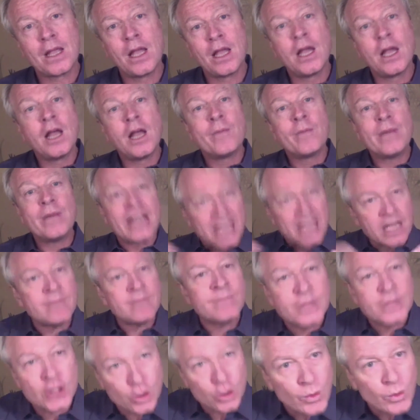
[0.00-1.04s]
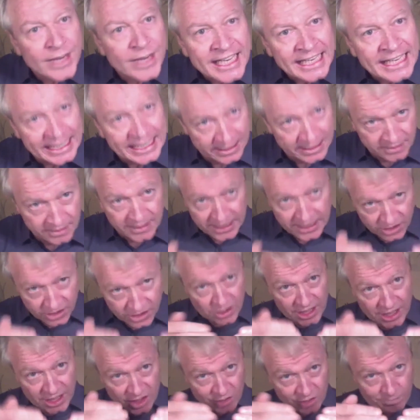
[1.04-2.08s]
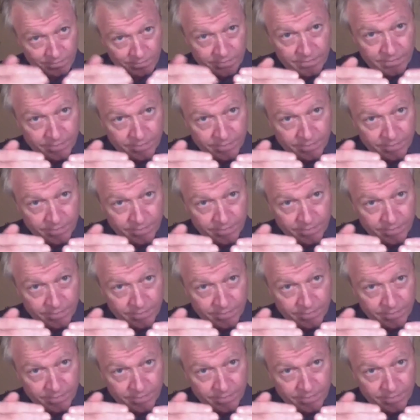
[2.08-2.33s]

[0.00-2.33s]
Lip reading: But in between these